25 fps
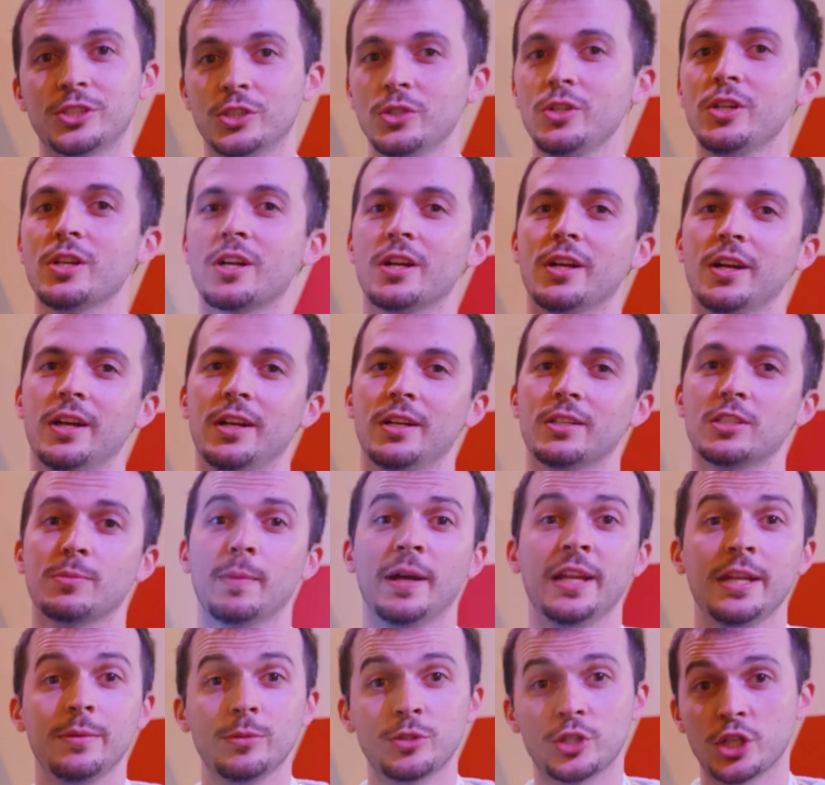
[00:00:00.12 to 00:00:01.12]
Sure. So
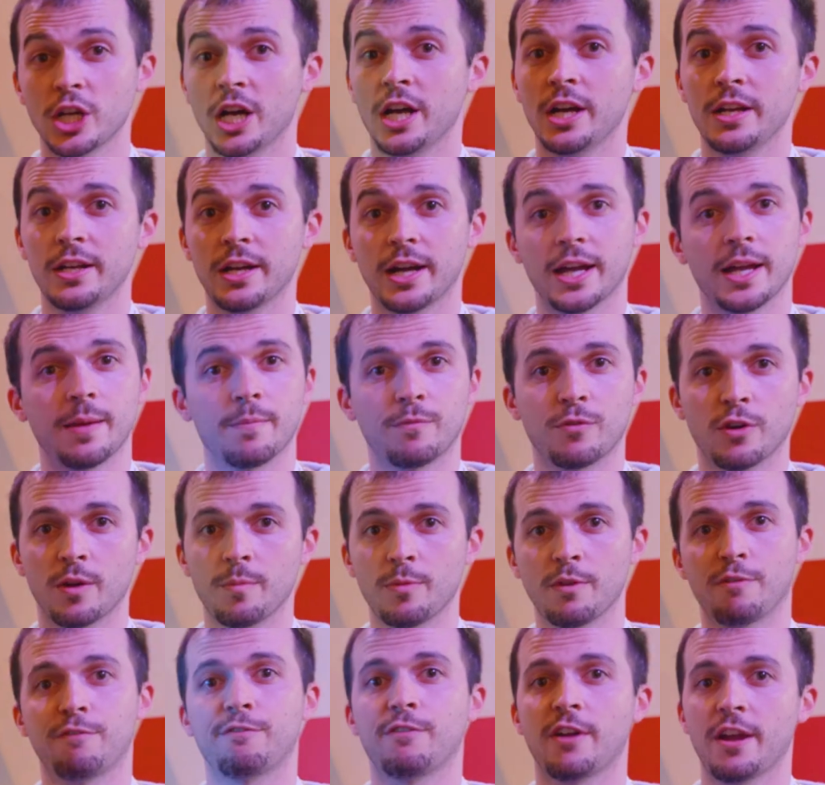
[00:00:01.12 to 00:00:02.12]
my name is John. I am
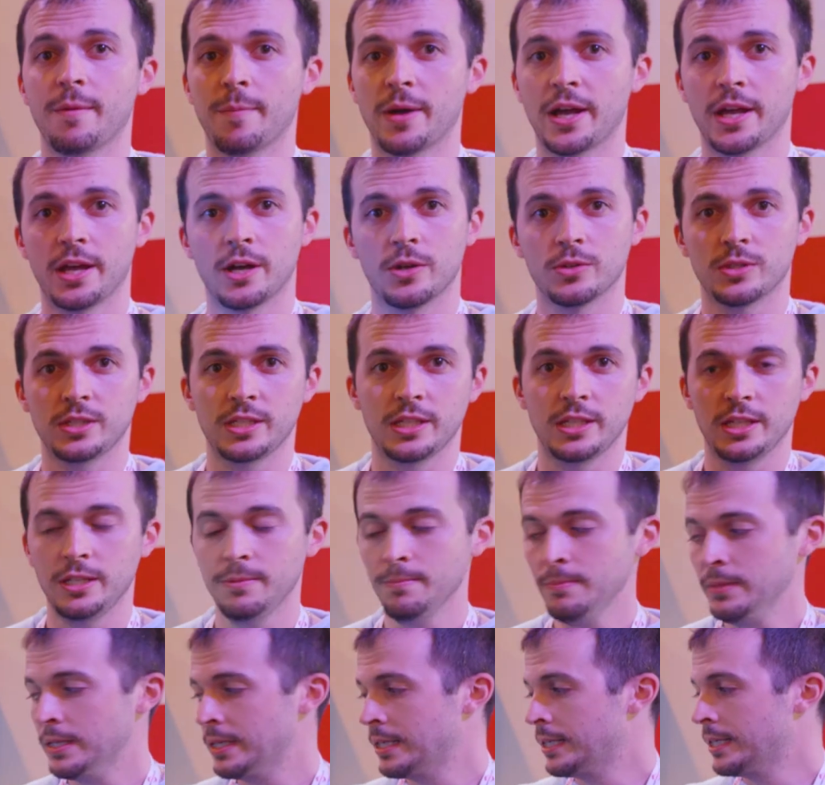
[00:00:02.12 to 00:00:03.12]
from the Frame.io
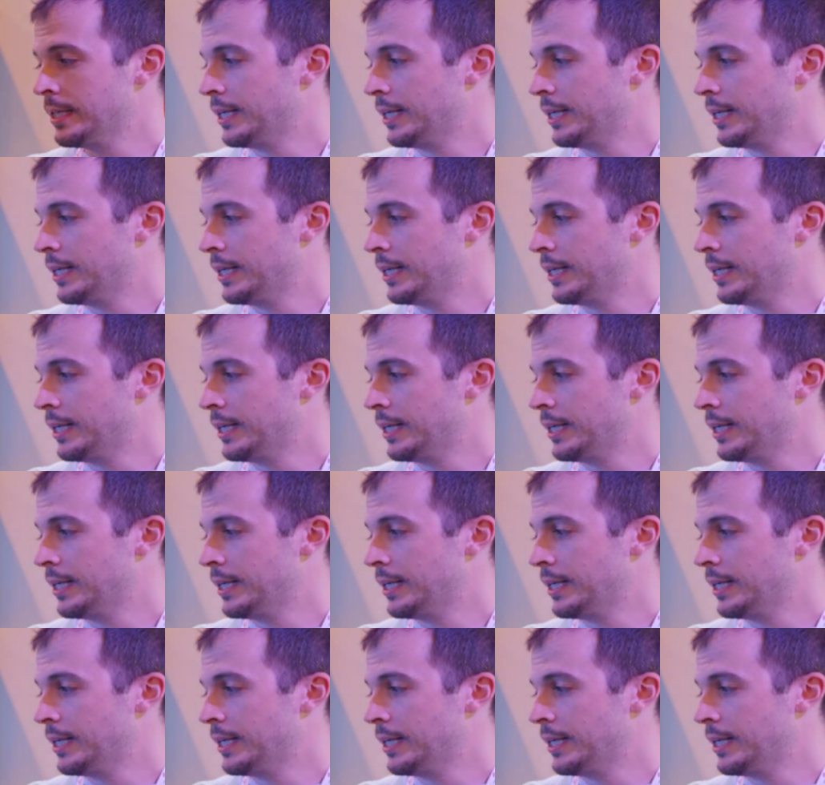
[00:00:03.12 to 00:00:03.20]
team.